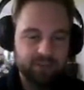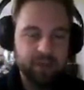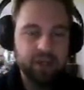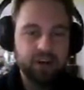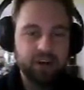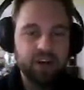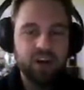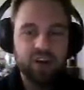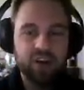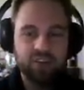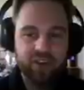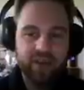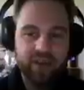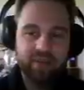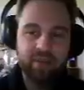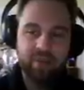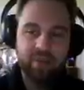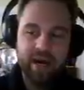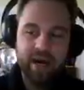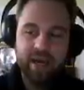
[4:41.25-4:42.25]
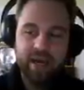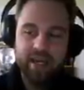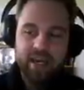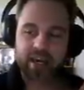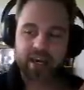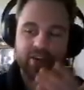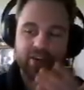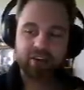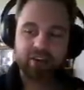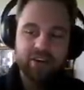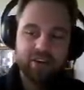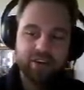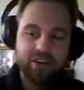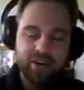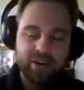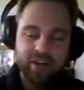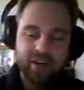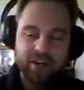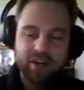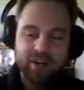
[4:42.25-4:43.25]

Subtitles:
But you're going to also have to buy your